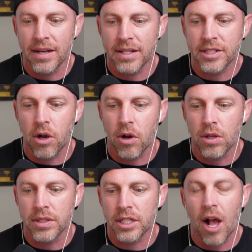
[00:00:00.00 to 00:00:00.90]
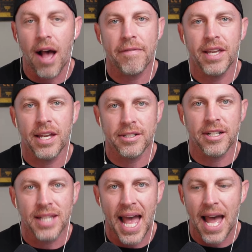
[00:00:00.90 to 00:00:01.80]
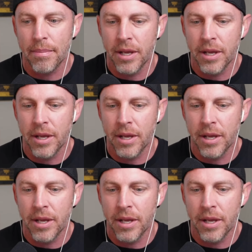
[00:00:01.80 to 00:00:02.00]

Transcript: It's called Coffee and Collab.